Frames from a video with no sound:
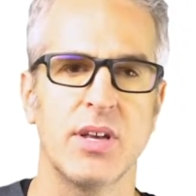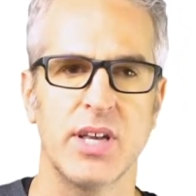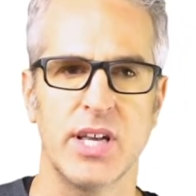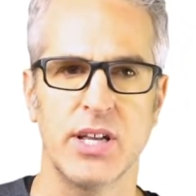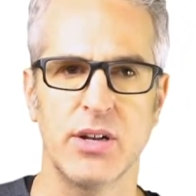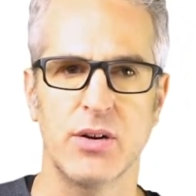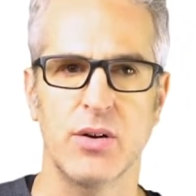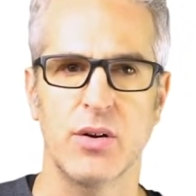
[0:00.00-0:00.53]

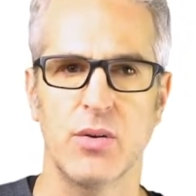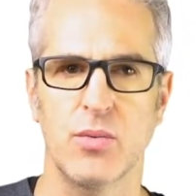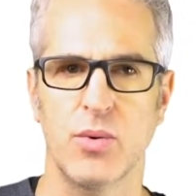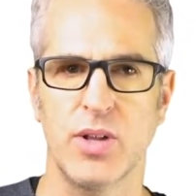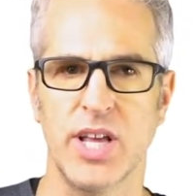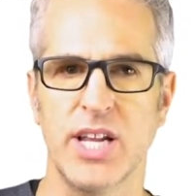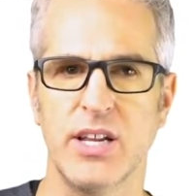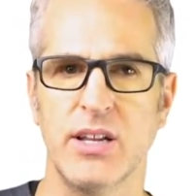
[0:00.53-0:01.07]
In a
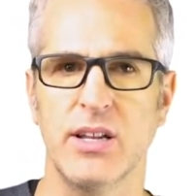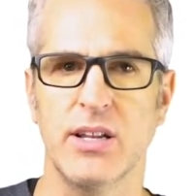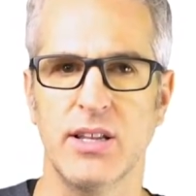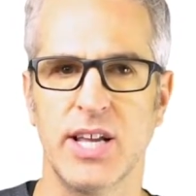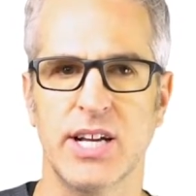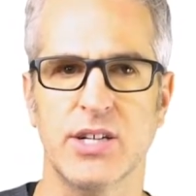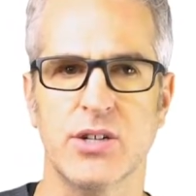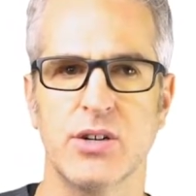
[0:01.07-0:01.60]
related
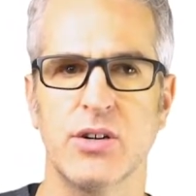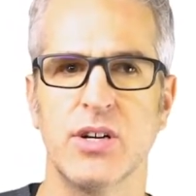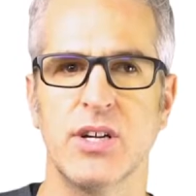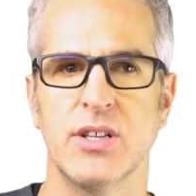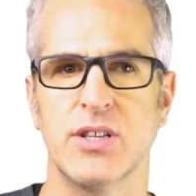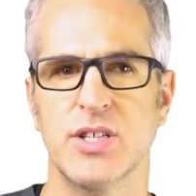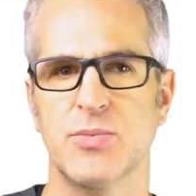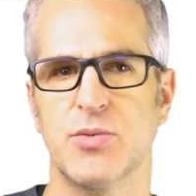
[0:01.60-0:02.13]
lecture,
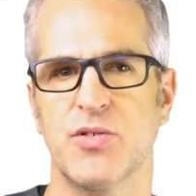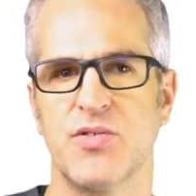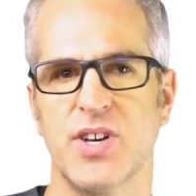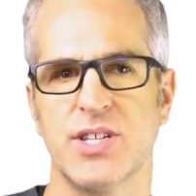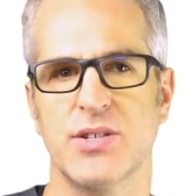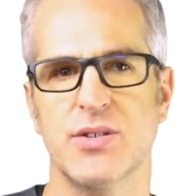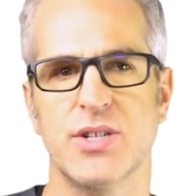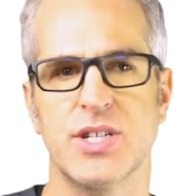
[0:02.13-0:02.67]
this
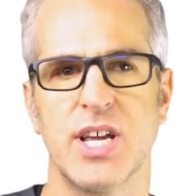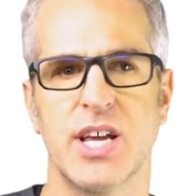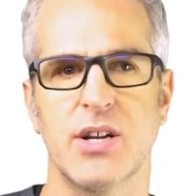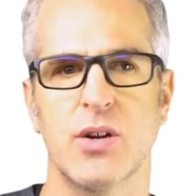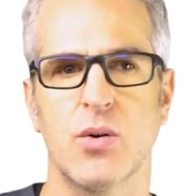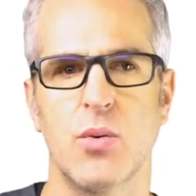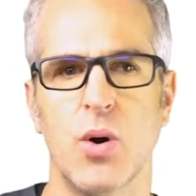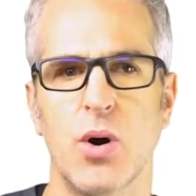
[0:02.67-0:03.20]
professor said,
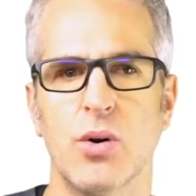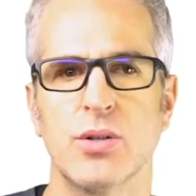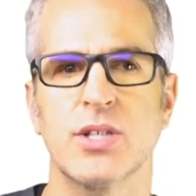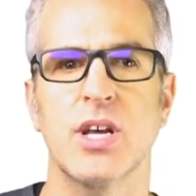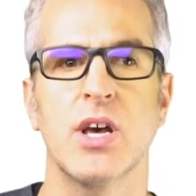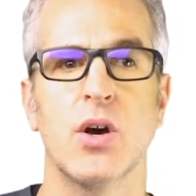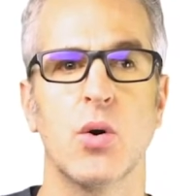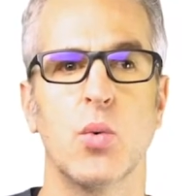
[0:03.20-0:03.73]
quote,
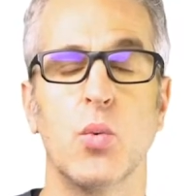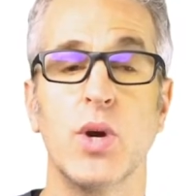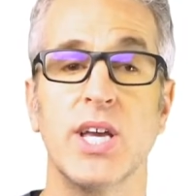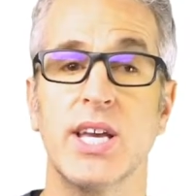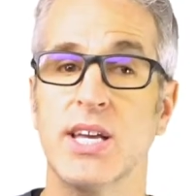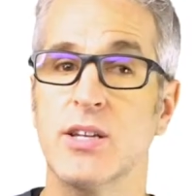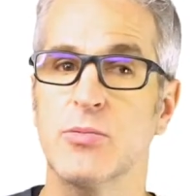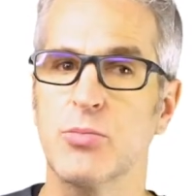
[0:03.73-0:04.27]
"We
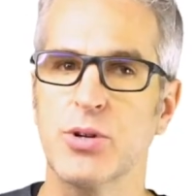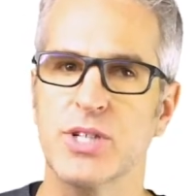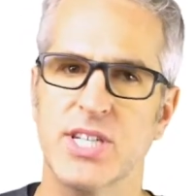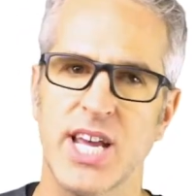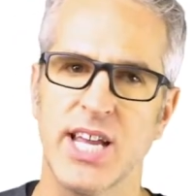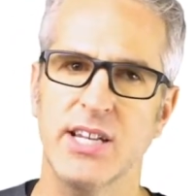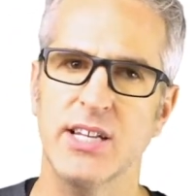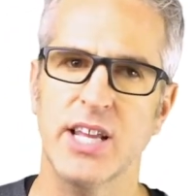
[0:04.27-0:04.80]
can
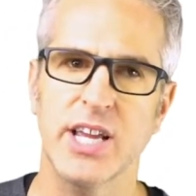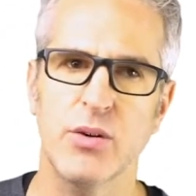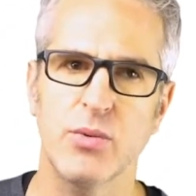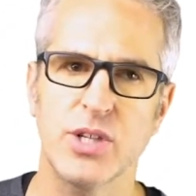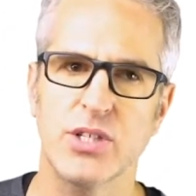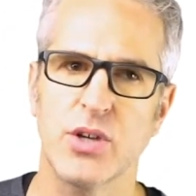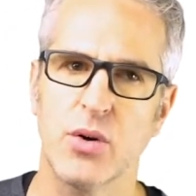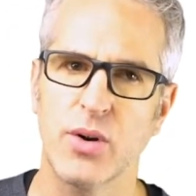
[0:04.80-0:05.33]
pretend like we
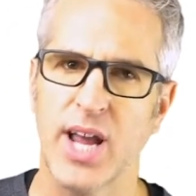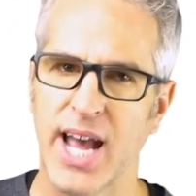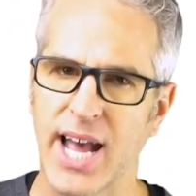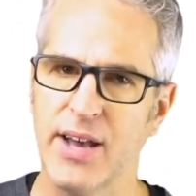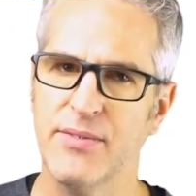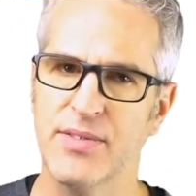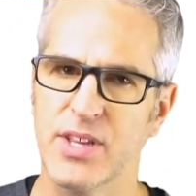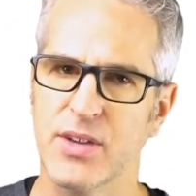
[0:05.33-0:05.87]
don't
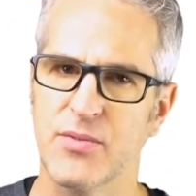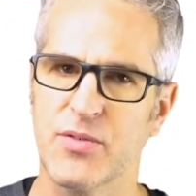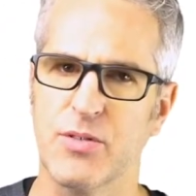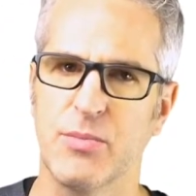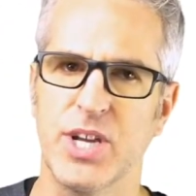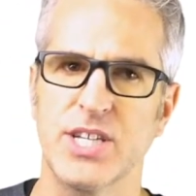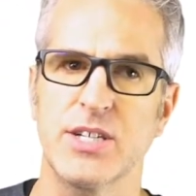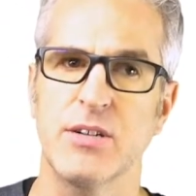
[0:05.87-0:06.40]
have the
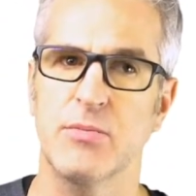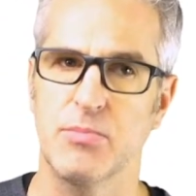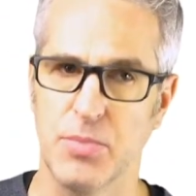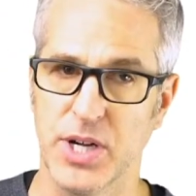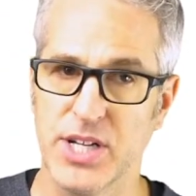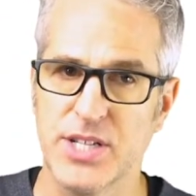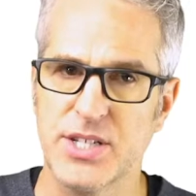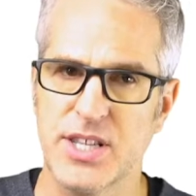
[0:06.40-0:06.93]
information,
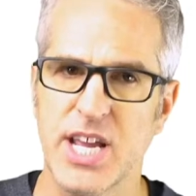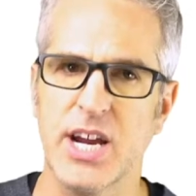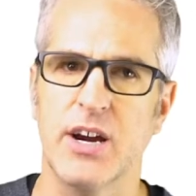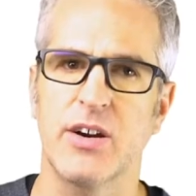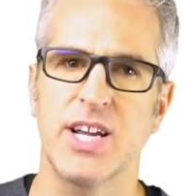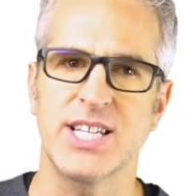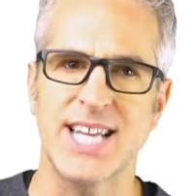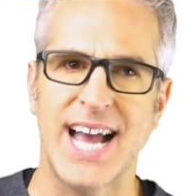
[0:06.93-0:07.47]
but it's there.
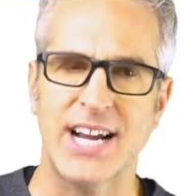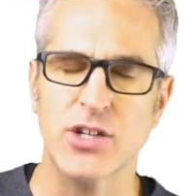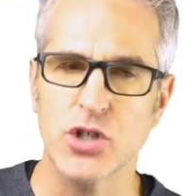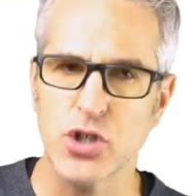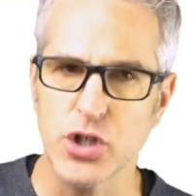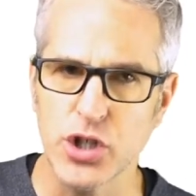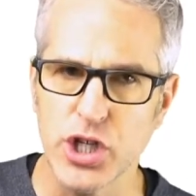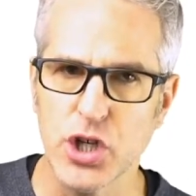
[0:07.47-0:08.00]
It's
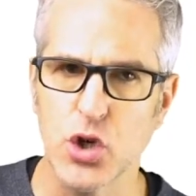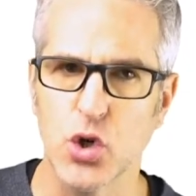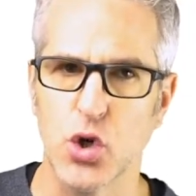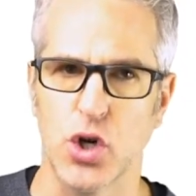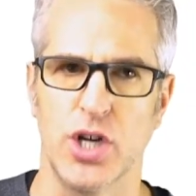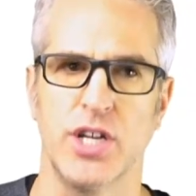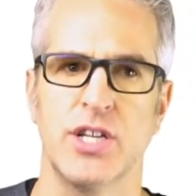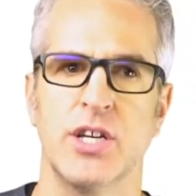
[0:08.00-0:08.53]
actually
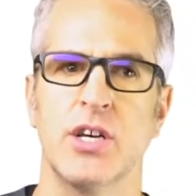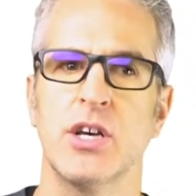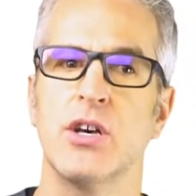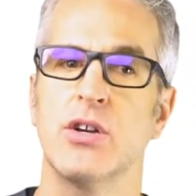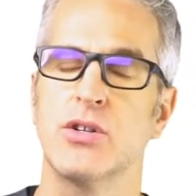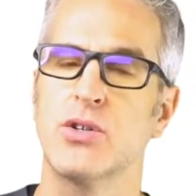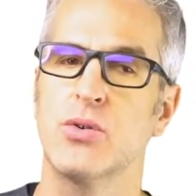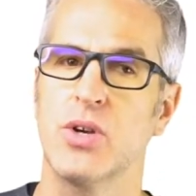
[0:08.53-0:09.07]
good
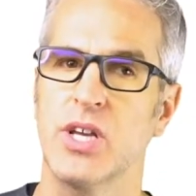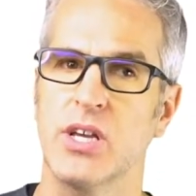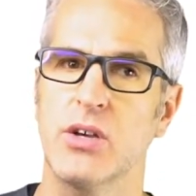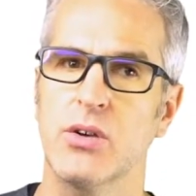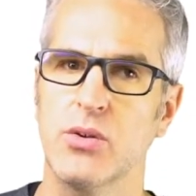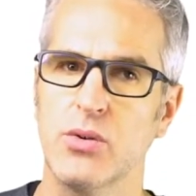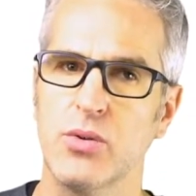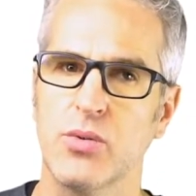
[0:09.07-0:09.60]
to
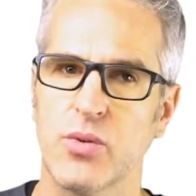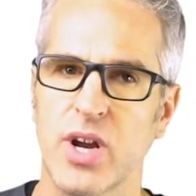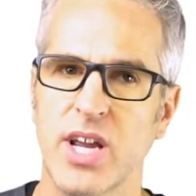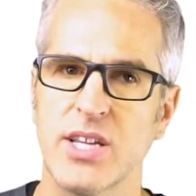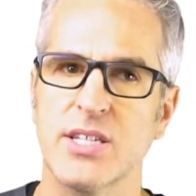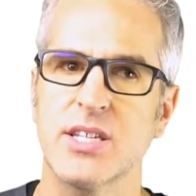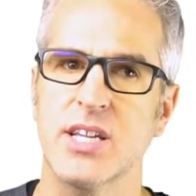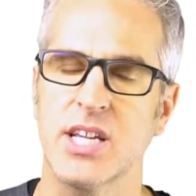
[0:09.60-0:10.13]
include
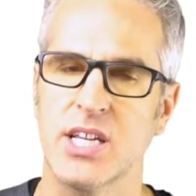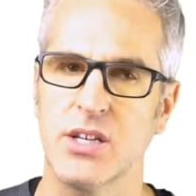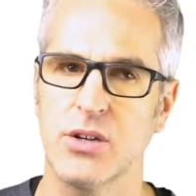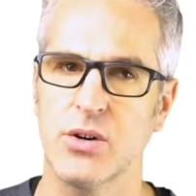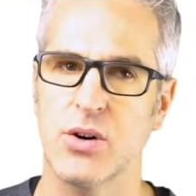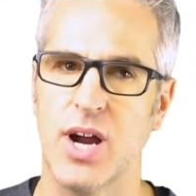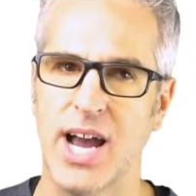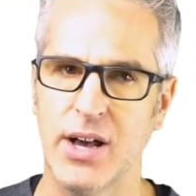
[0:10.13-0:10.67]
race in
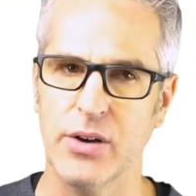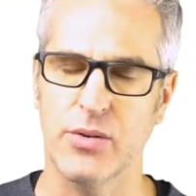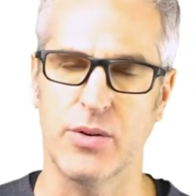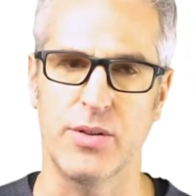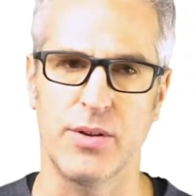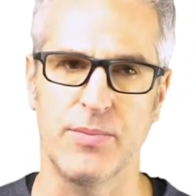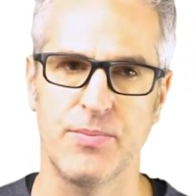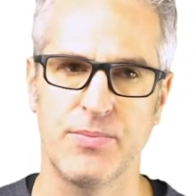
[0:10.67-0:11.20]
your
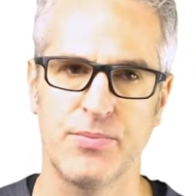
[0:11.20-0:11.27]
algorithm."